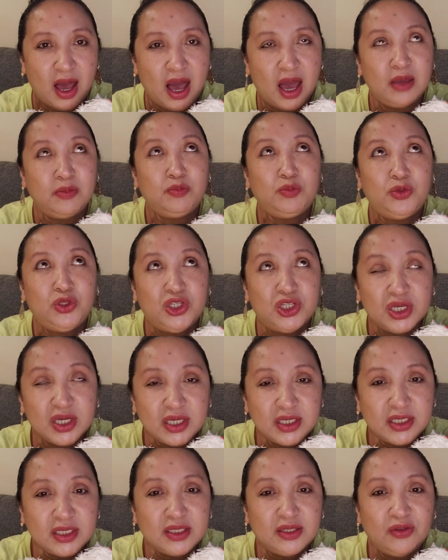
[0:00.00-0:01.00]
I'm
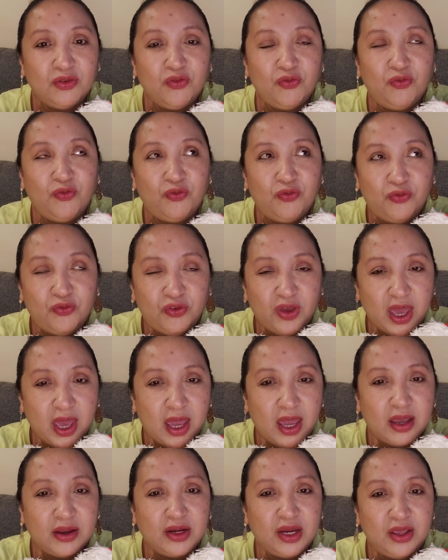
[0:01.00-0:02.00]
just
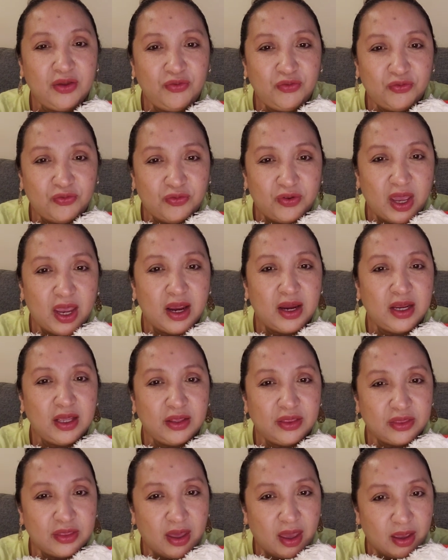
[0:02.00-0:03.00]
very, very
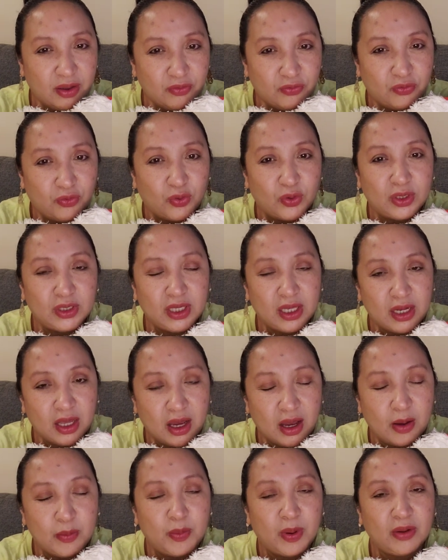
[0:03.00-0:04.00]
thankful na
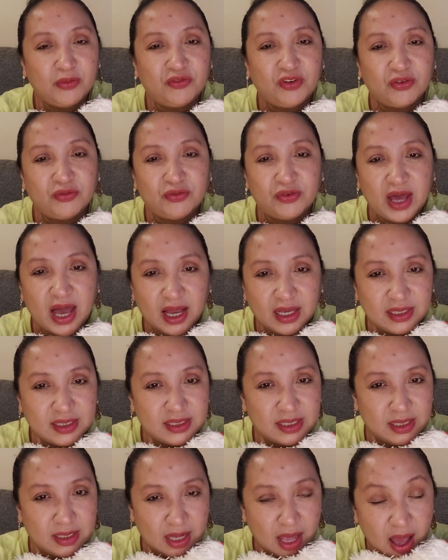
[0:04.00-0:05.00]

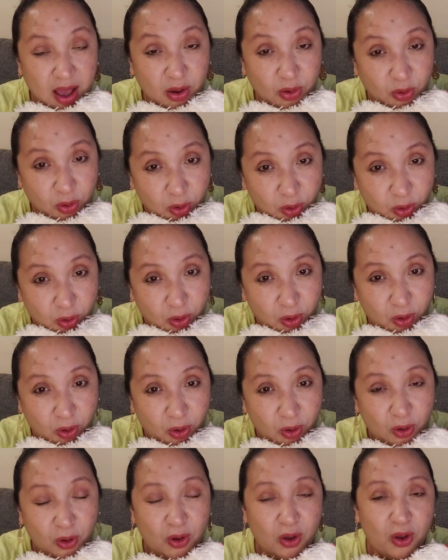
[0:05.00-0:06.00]
nakapagpa-vaccine ako